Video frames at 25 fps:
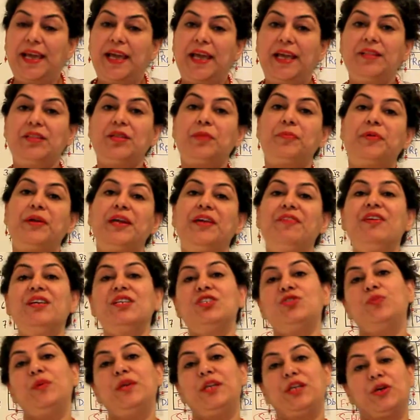In the
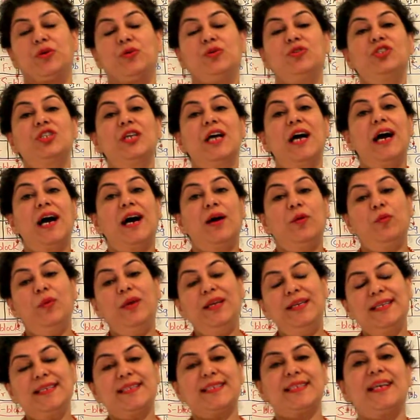previous videos,
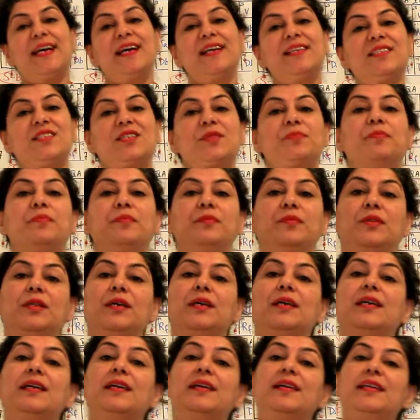we discussed
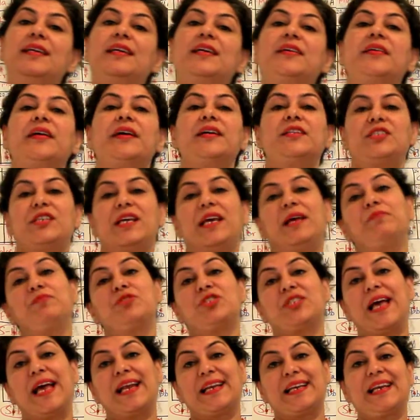the earlier
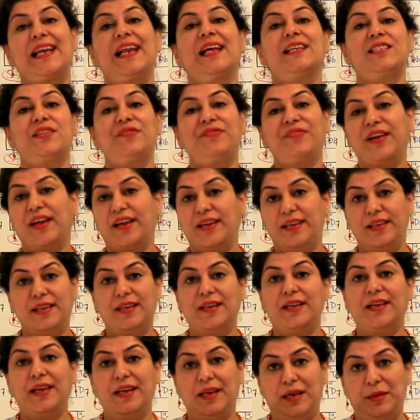attempts at
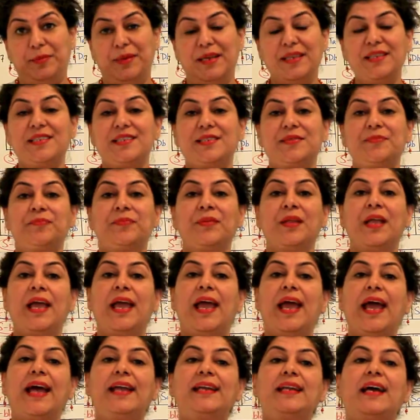classifying elements,
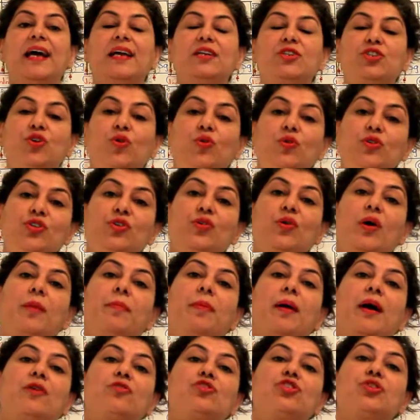and I told you
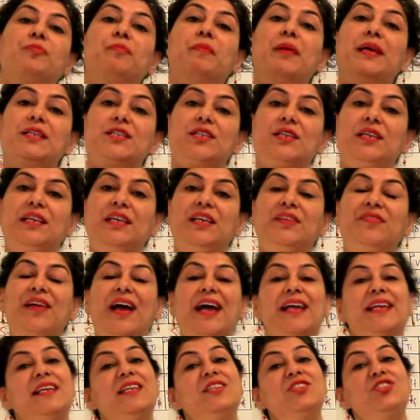about Mendeleev
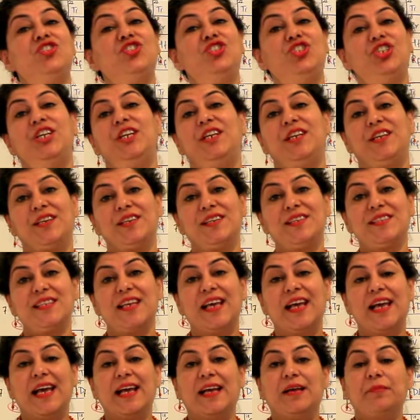and his
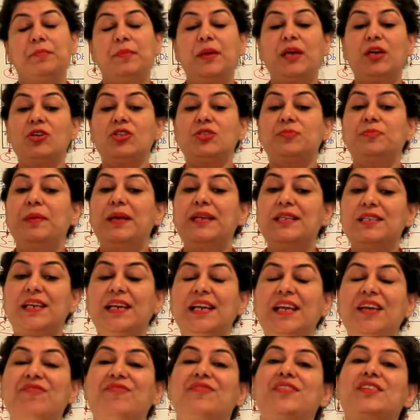genius, because
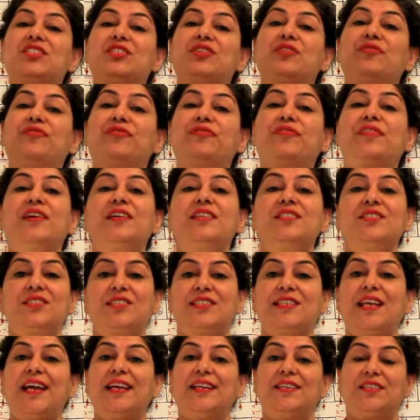Mendeleev was the first
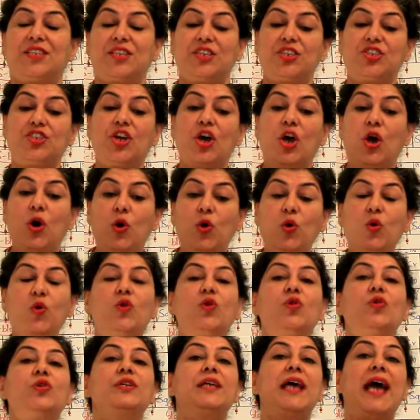scientist
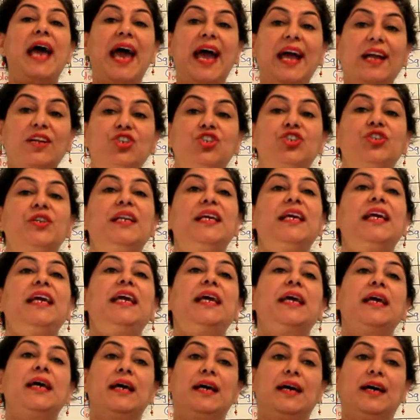who could
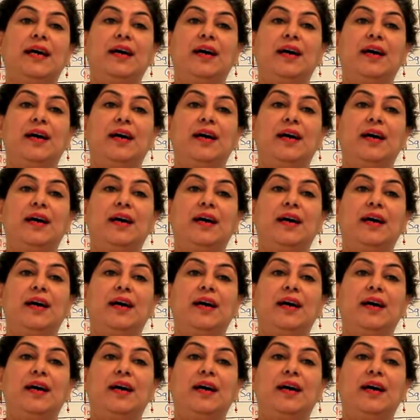actually